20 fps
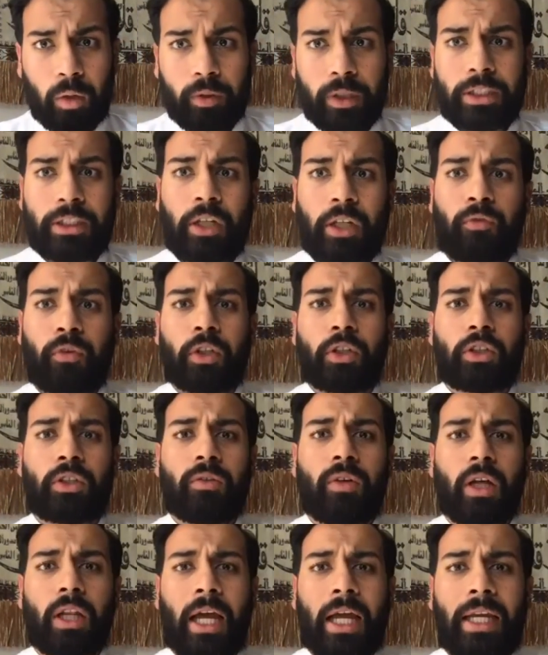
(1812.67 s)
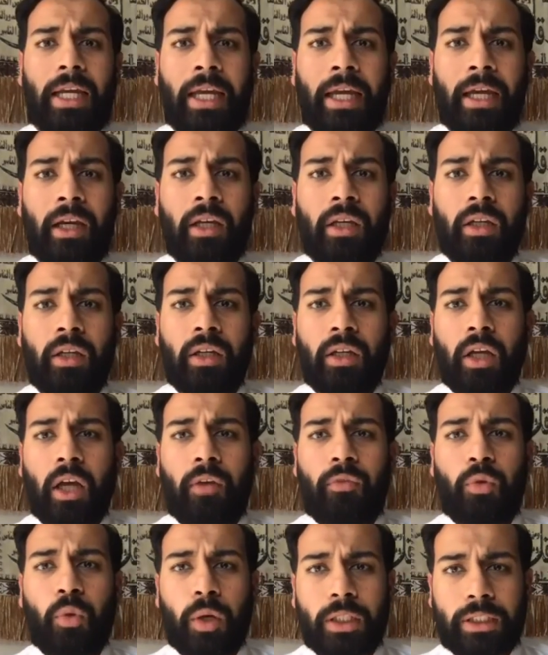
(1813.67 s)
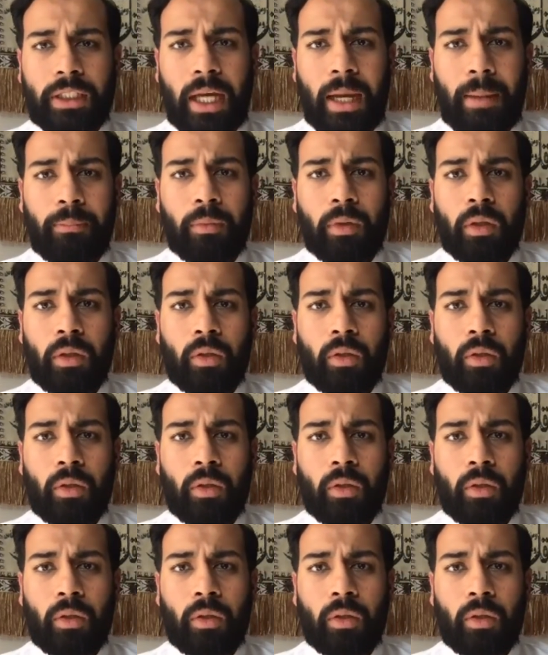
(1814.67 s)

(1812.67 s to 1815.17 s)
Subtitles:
They said, first of all, Ali, if you accept,